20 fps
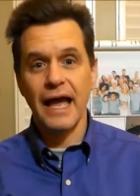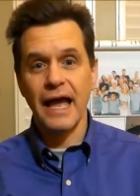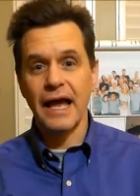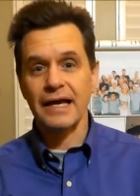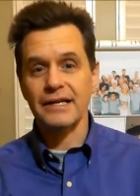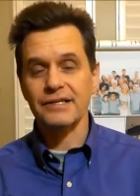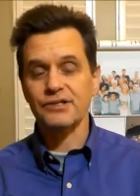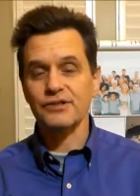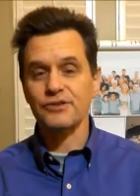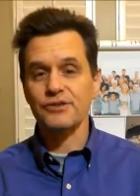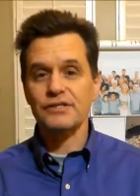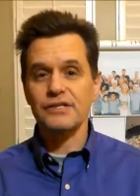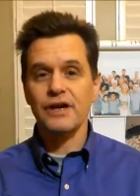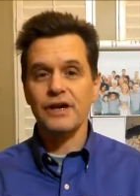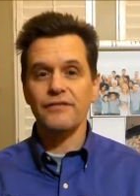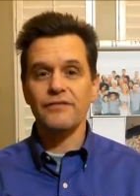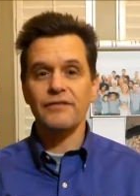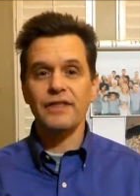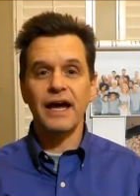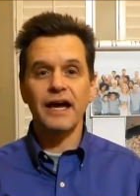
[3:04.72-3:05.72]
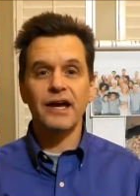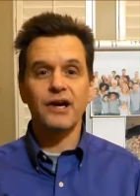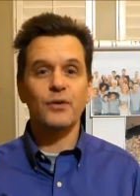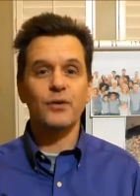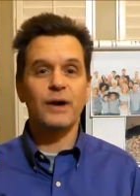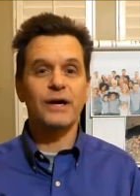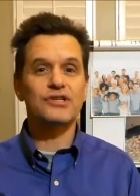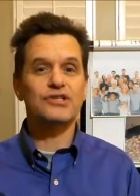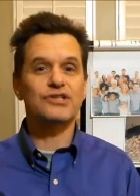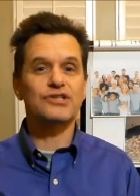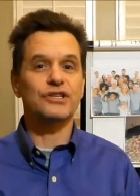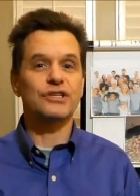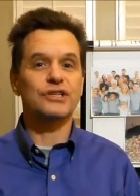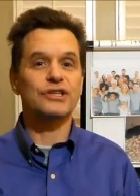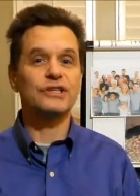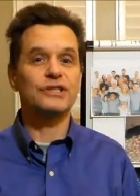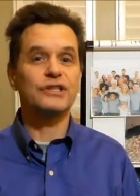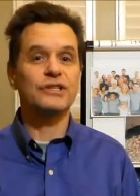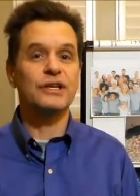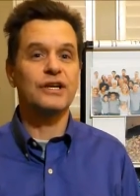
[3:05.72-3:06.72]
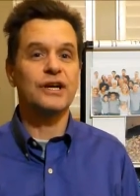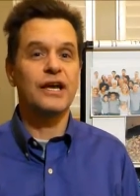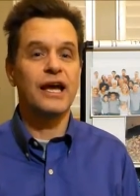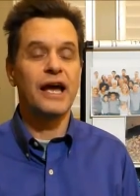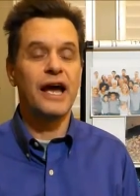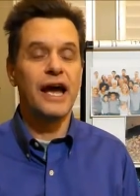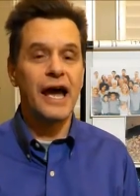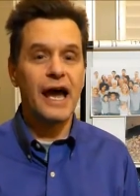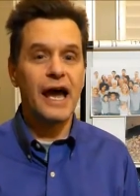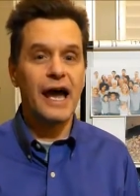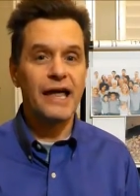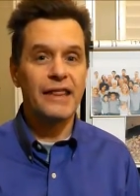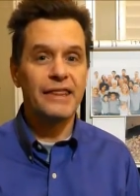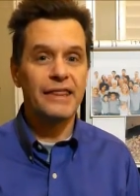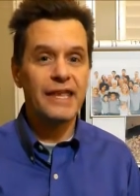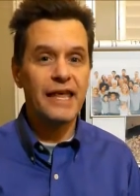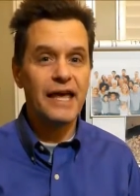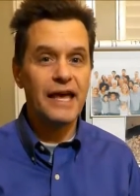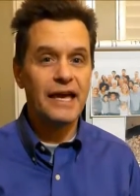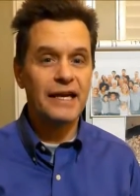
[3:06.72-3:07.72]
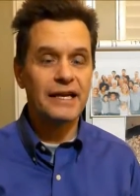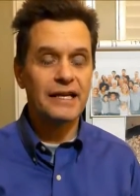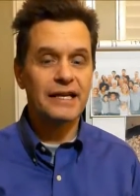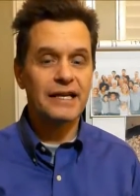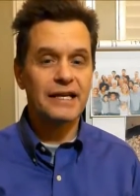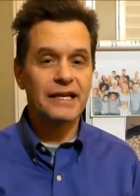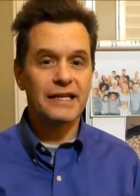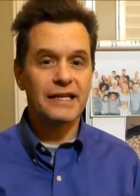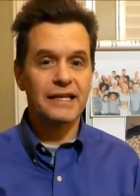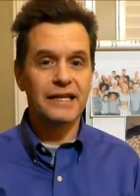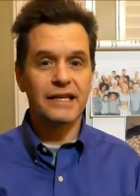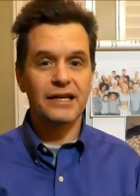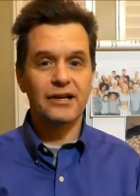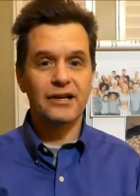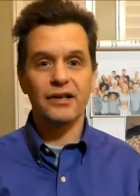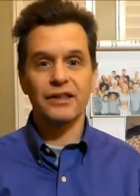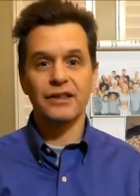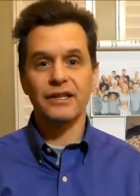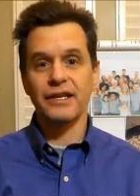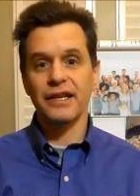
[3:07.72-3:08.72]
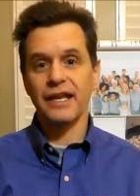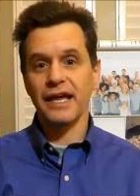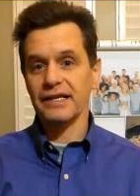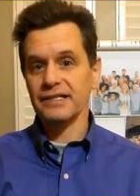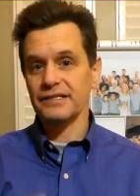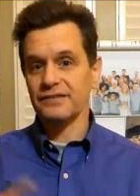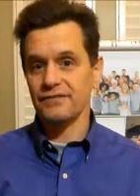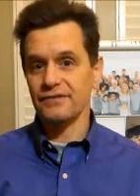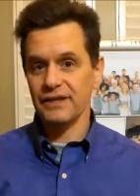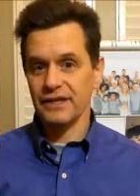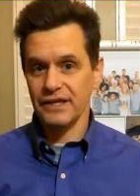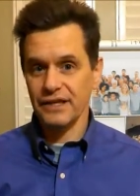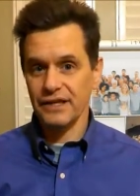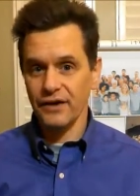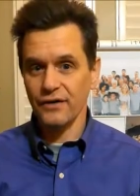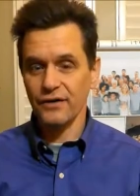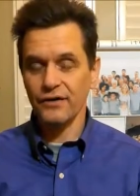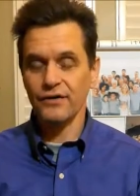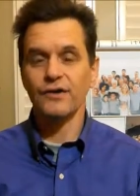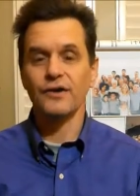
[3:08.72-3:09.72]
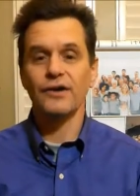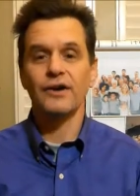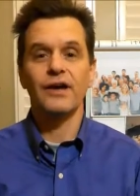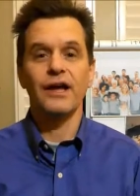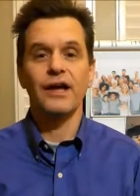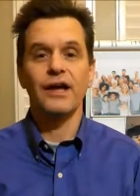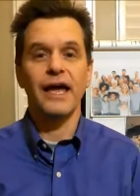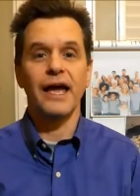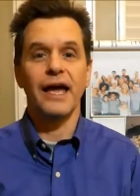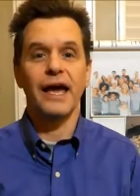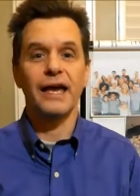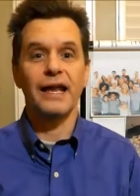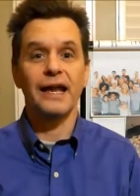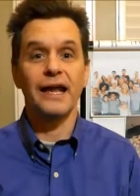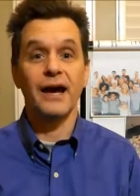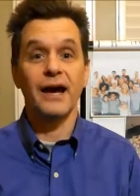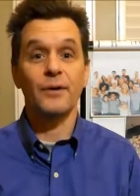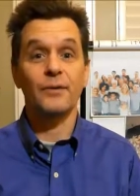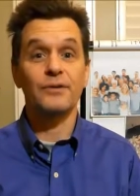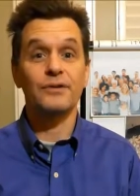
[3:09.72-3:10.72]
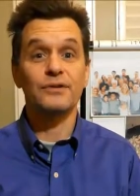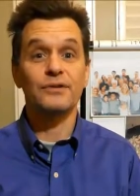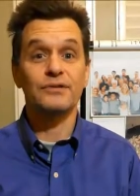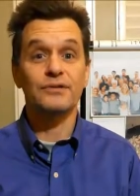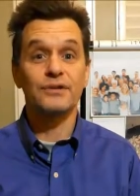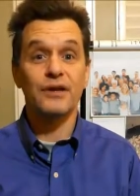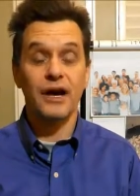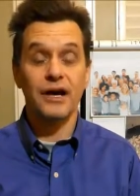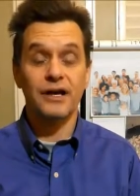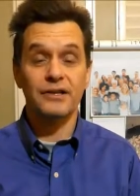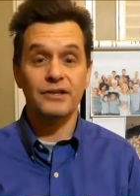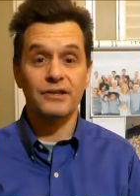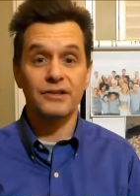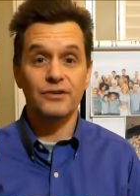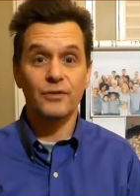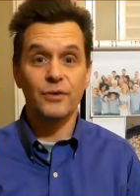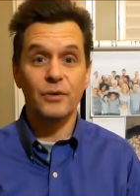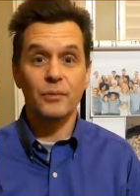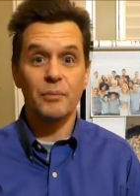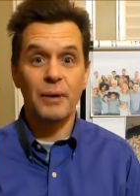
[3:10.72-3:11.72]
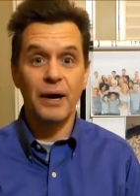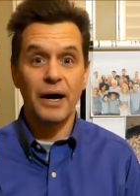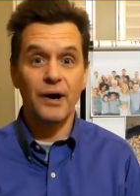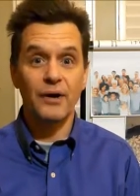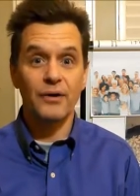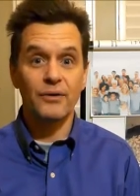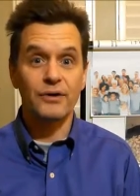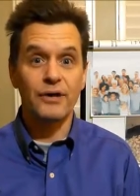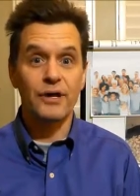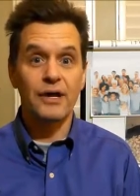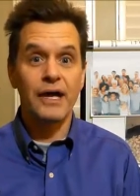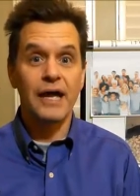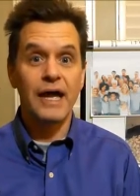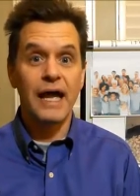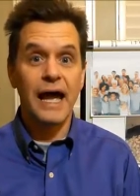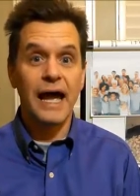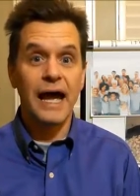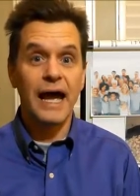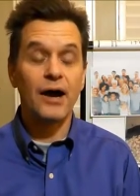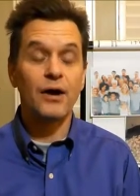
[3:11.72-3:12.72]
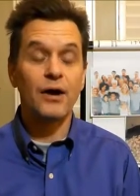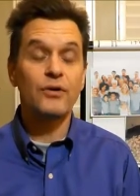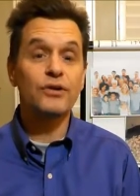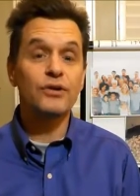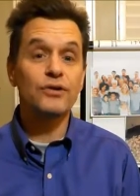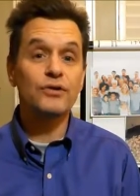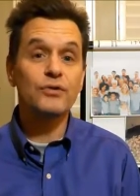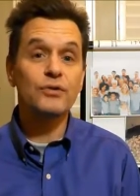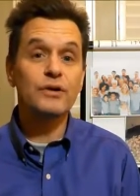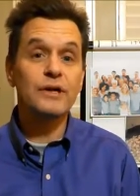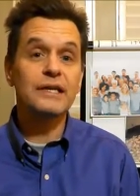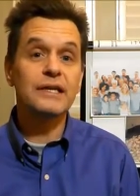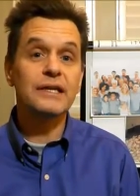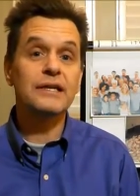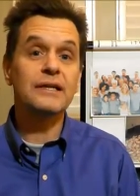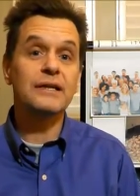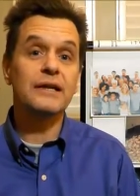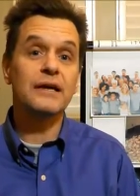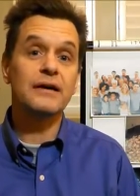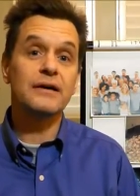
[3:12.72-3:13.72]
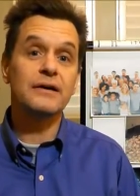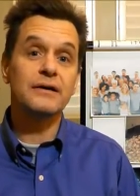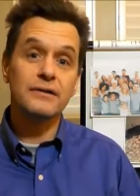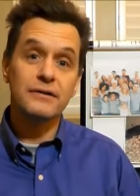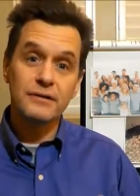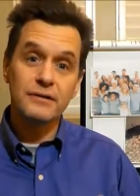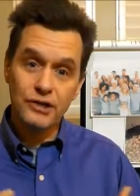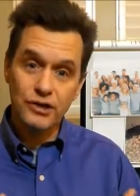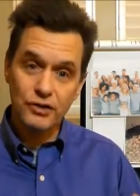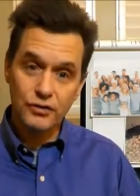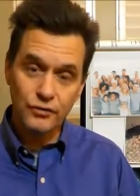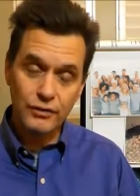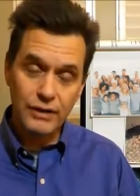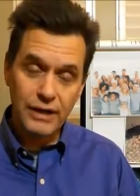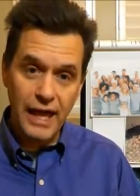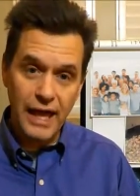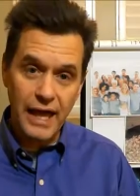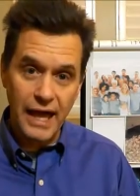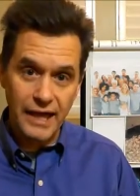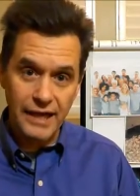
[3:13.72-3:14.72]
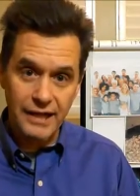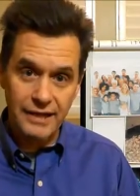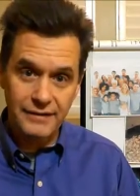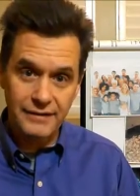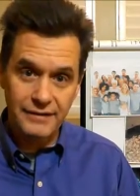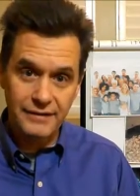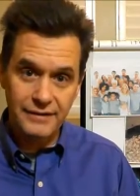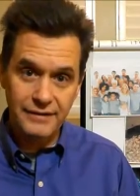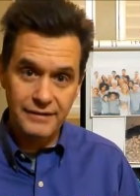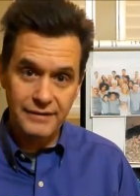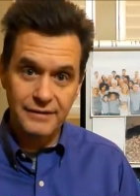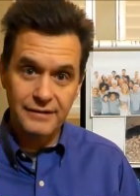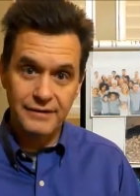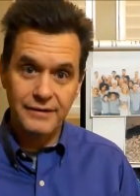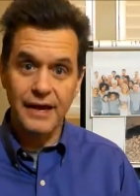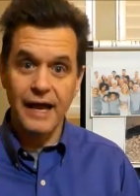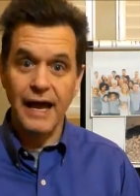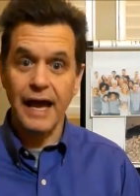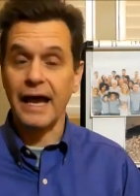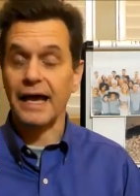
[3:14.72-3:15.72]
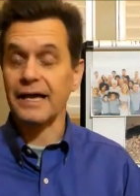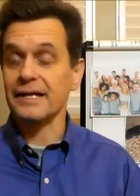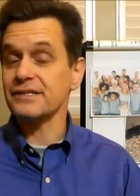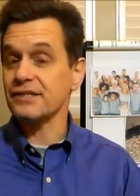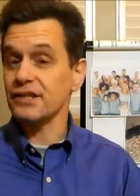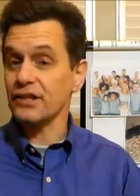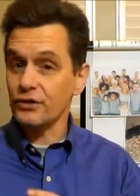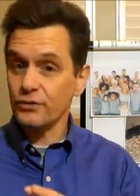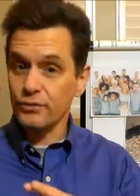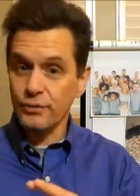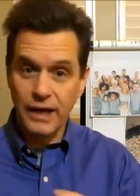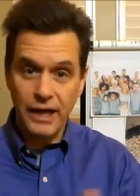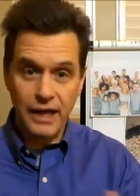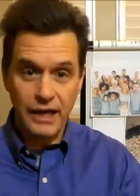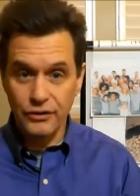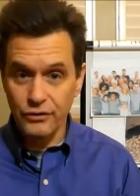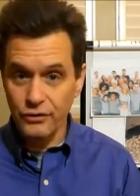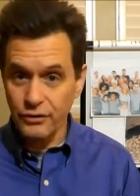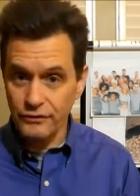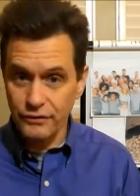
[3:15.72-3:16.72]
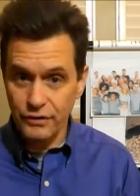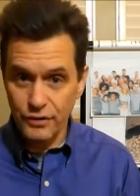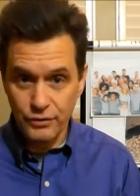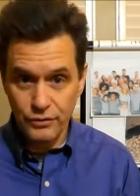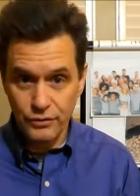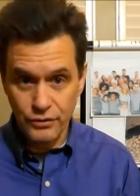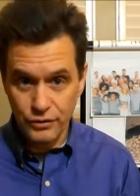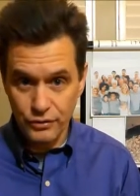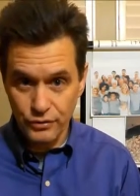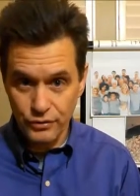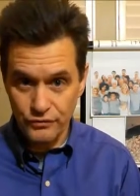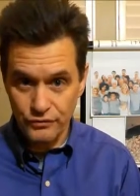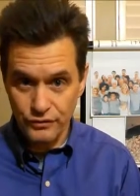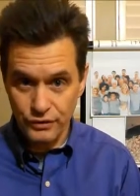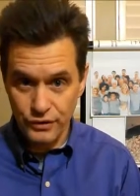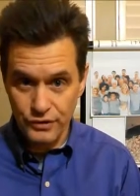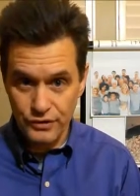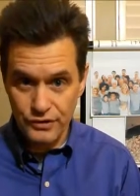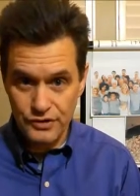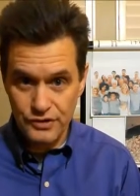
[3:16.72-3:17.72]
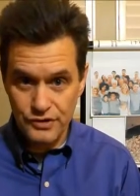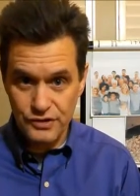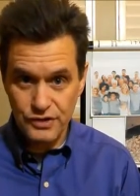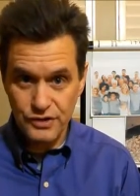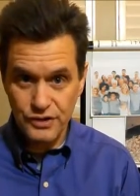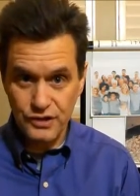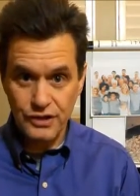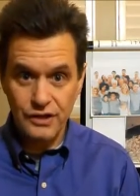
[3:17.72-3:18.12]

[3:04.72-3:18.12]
Ask yourself that question and then click on the next video and I will talk to you about how you can create as the creator of your universe